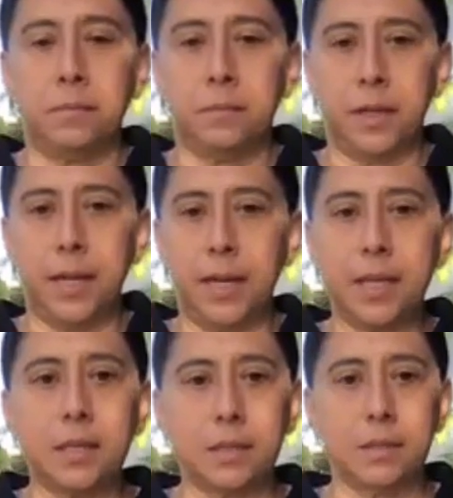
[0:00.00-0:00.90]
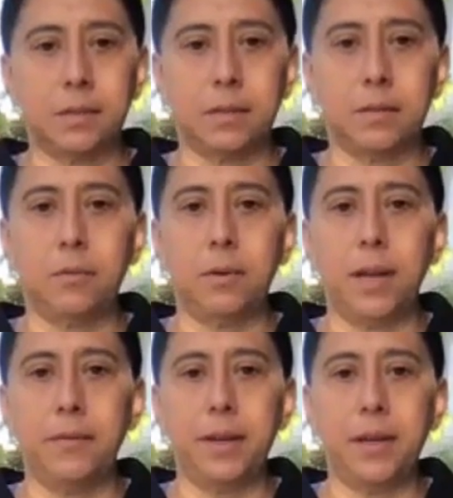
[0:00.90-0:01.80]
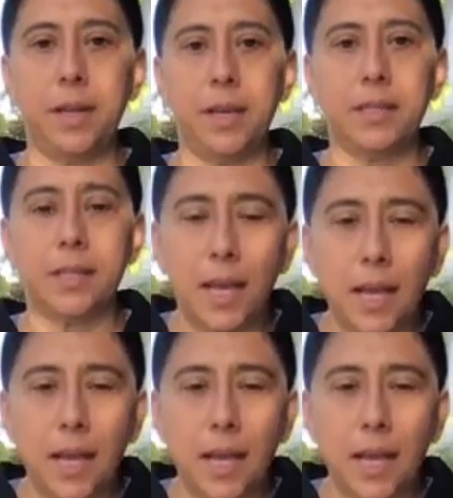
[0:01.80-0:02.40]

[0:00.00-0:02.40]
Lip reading: release whatever it is,